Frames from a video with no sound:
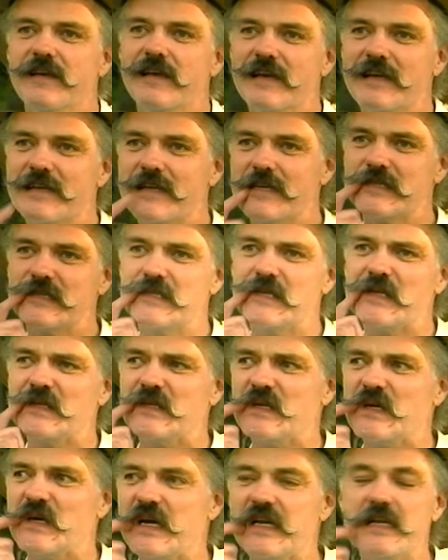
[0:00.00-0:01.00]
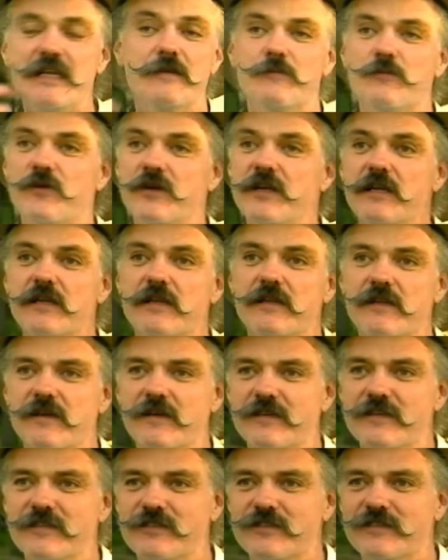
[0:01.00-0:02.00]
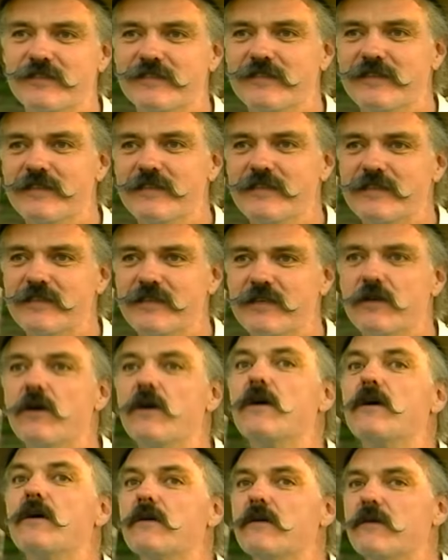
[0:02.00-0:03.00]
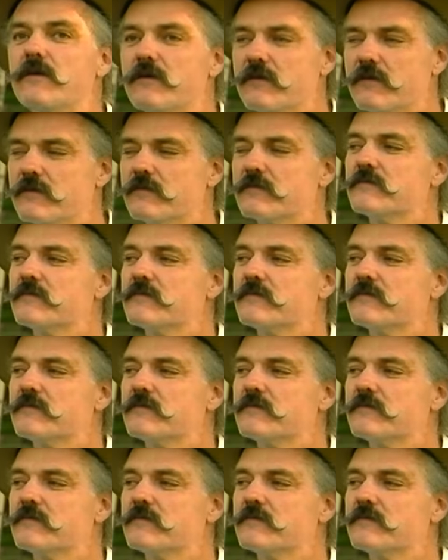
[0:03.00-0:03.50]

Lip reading: And I said, "I didn't bring any luggage." And he said, "Oh."